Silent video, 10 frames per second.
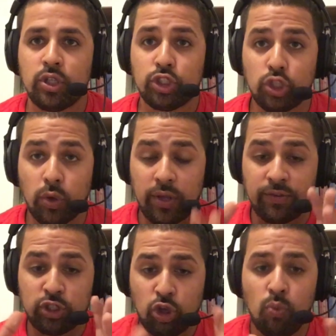So
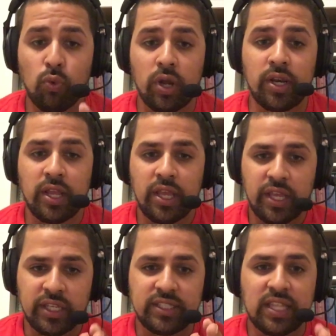if someone
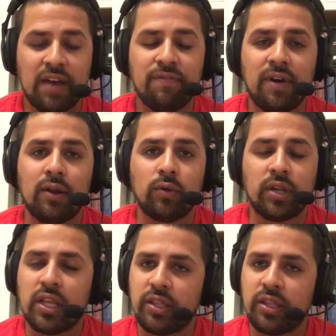is not following,